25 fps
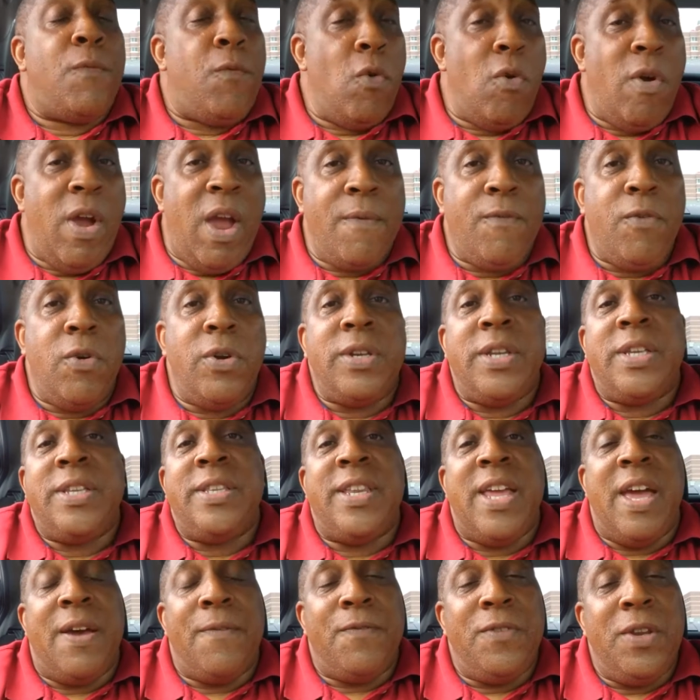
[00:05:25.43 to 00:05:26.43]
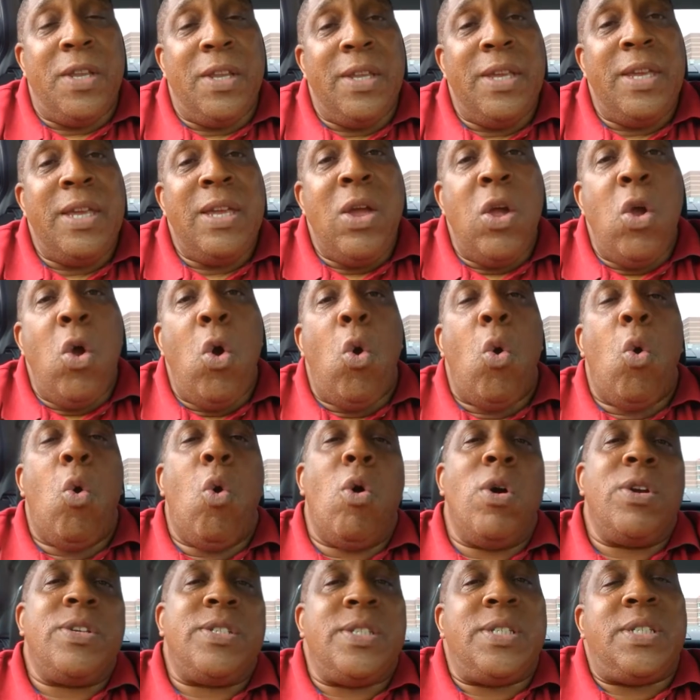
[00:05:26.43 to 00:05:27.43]
forever and indefinitely,
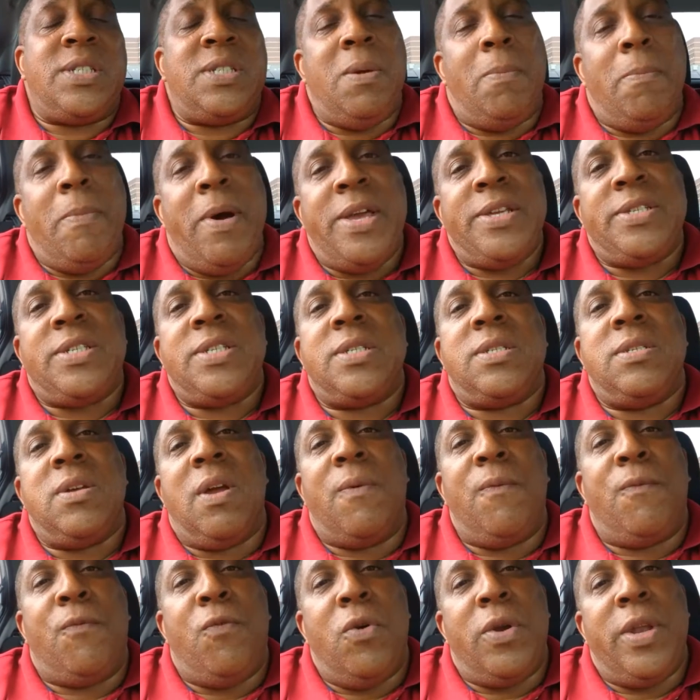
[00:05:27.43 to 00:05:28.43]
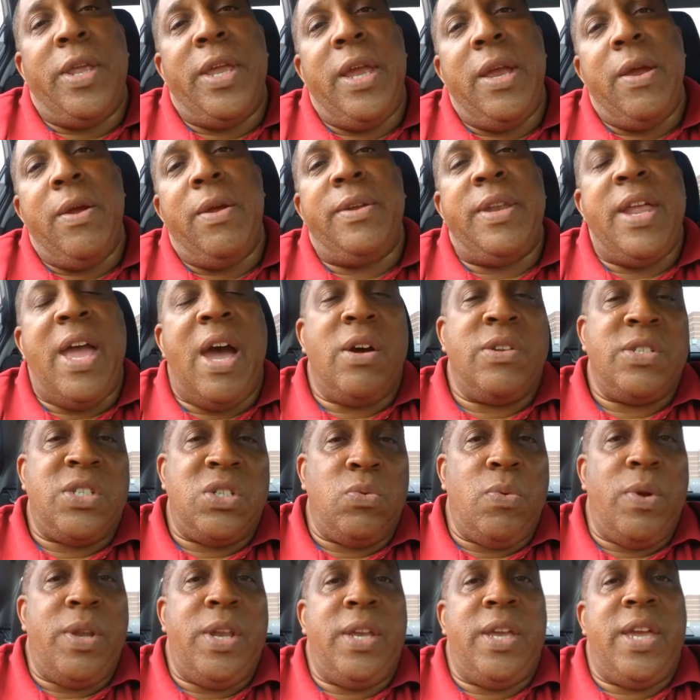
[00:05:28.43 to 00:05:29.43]
or just somebody just looking for the here and now and
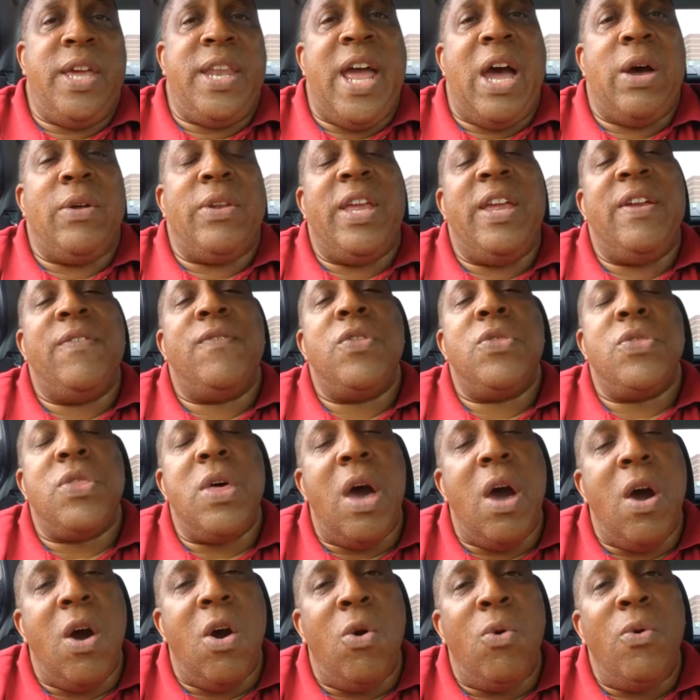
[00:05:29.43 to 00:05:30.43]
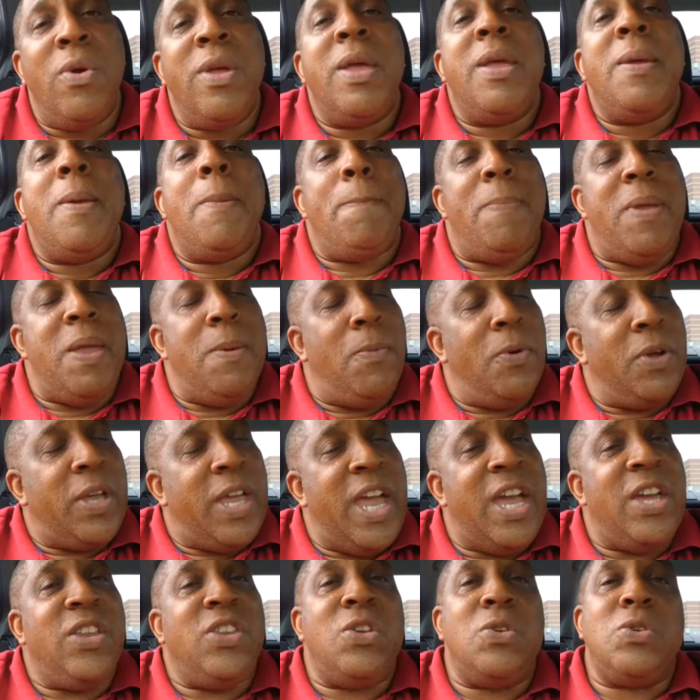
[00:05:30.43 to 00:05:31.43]
just ready to get out, even though people
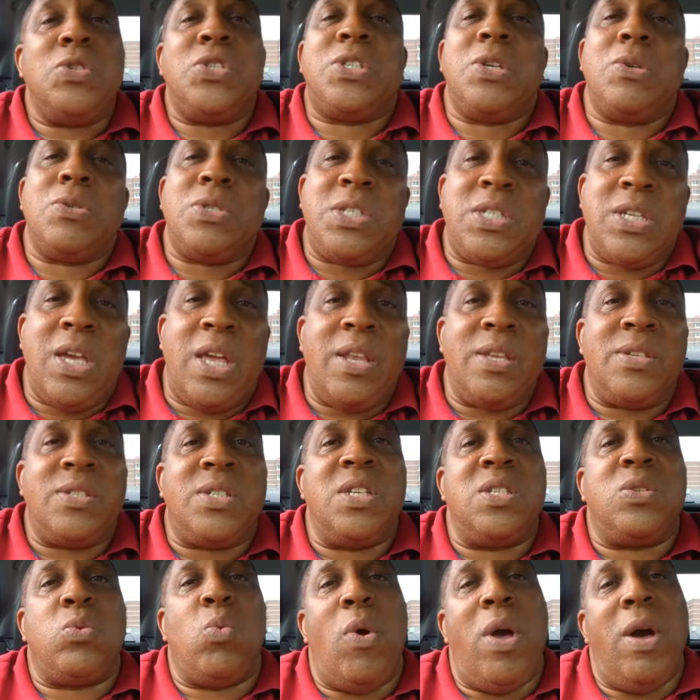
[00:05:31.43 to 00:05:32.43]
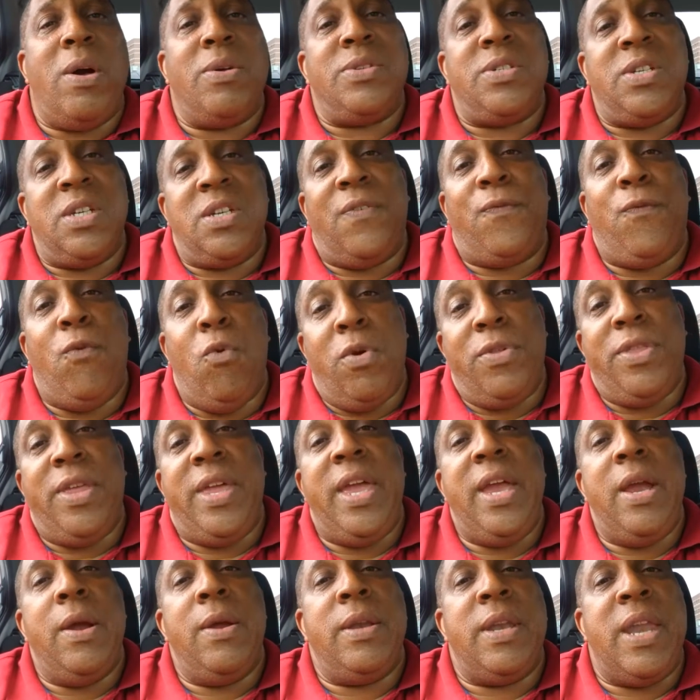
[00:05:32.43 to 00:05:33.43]
can use those settings as well just for the
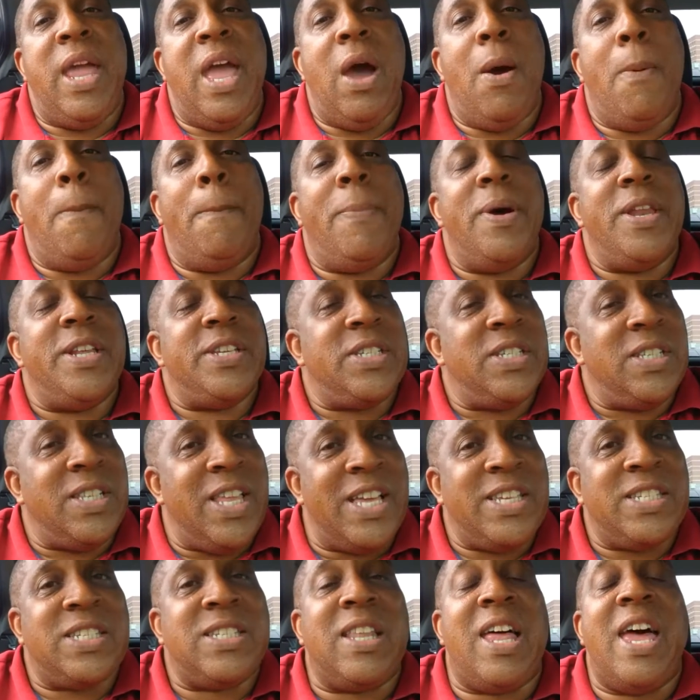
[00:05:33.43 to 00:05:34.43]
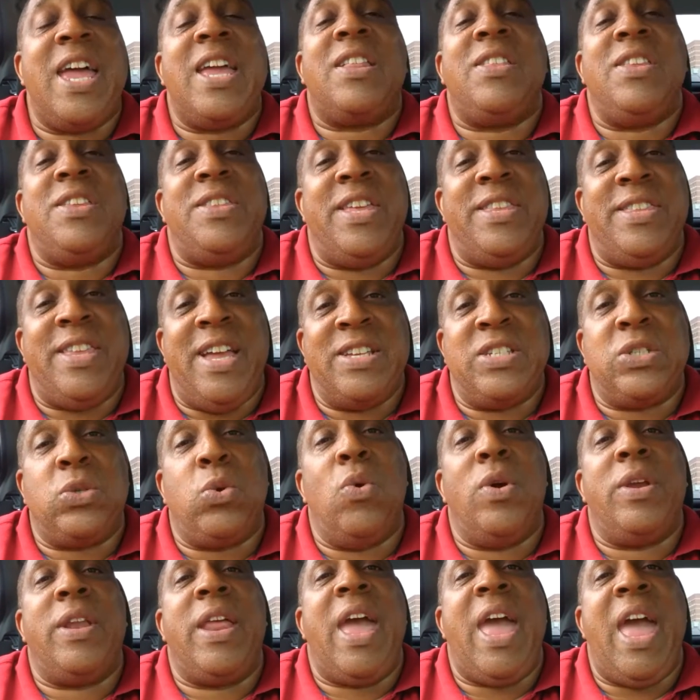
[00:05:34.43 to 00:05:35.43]
here and now. But it's less likely that that's
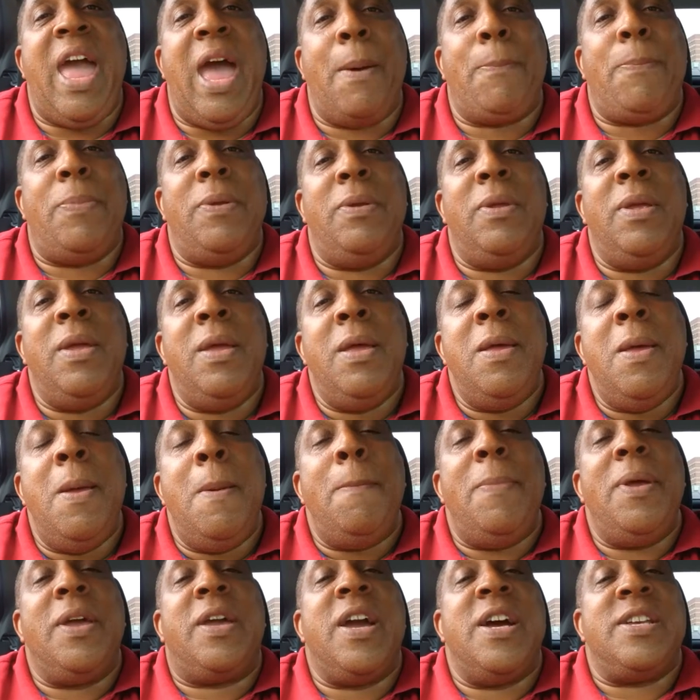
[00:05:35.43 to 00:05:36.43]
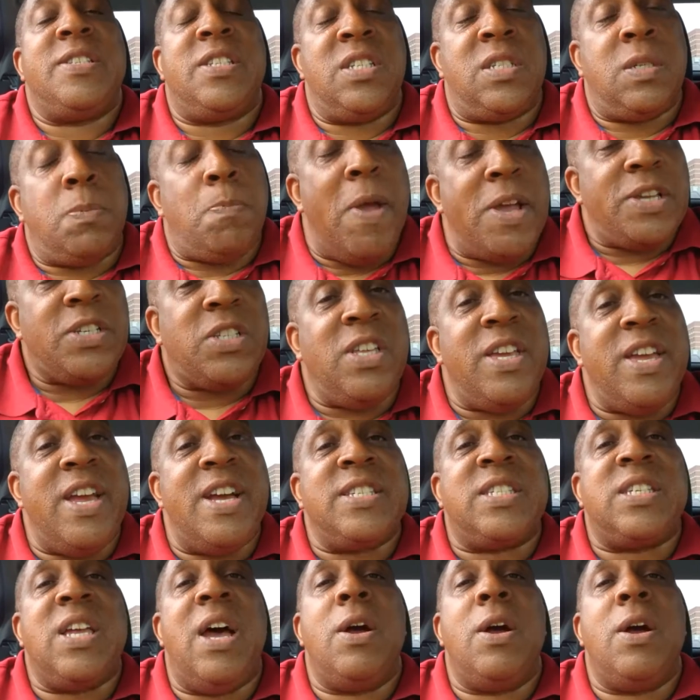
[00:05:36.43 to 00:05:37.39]
going to happen, because especially